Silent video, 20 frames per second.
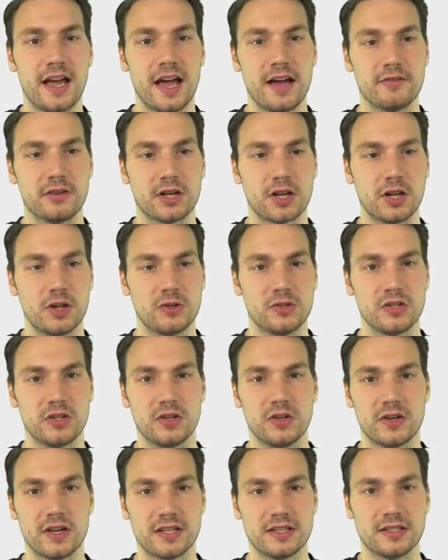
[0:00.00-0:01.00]
have a closer
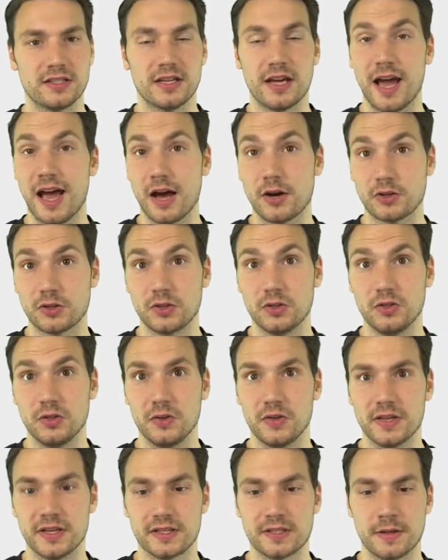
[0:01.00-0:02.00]
look in how to
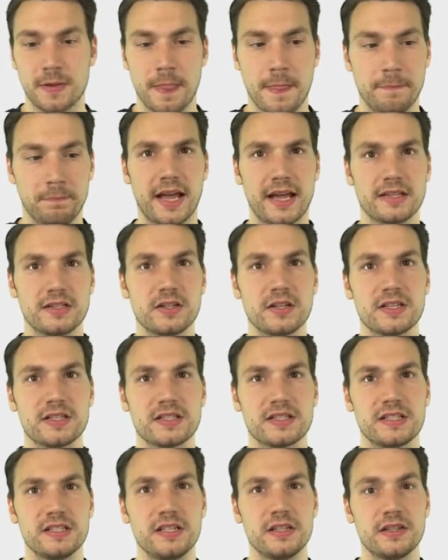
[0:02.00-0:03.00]
do this. As you can
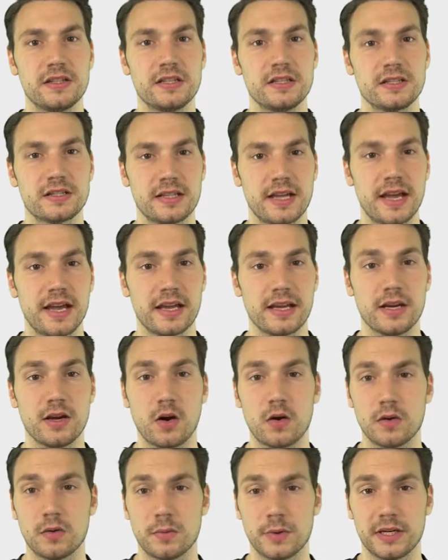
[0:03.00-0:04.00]
see, this day
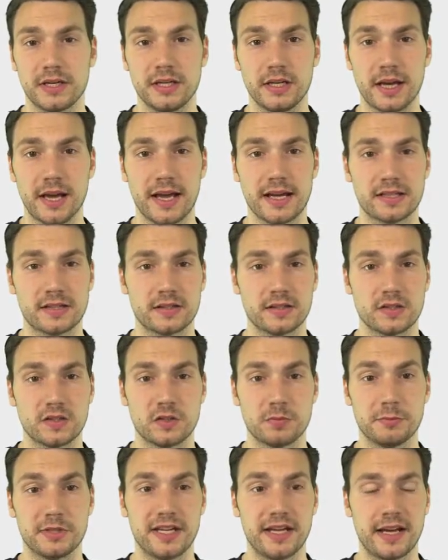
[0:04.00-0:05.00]
already has
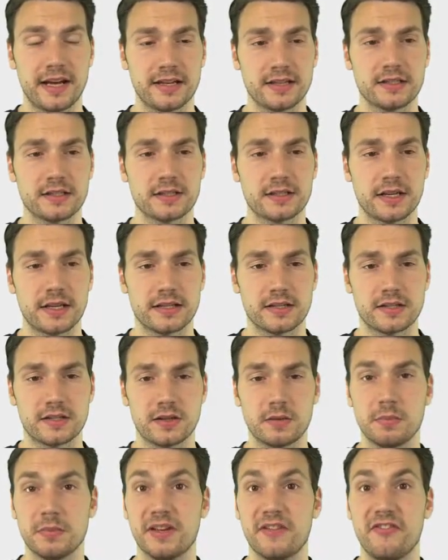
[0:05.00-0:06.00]
some tasks and
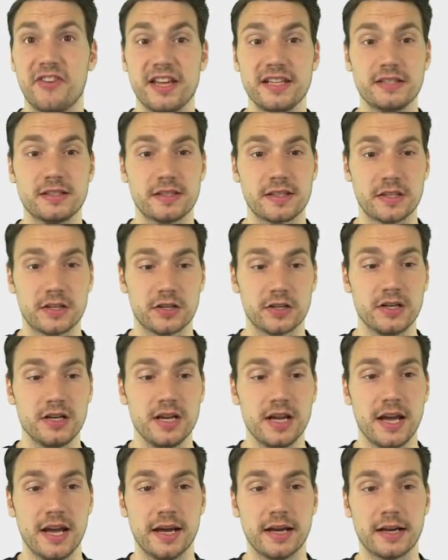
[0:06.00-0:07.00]
some events here,
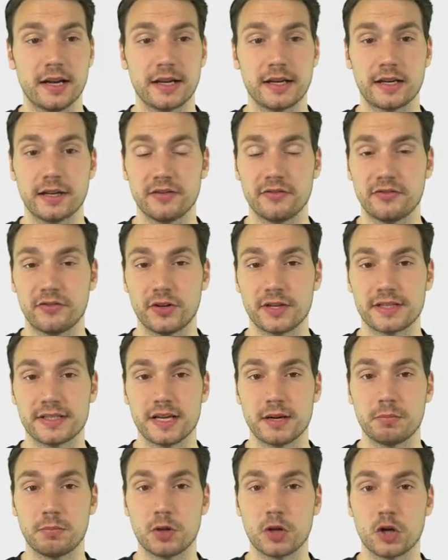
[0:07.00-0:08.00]
and I can, for
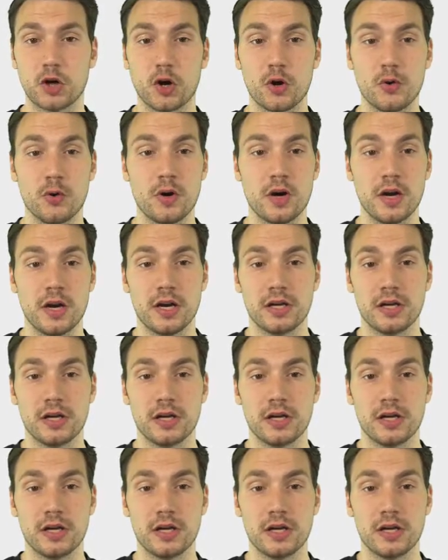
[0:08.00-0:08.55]
example, go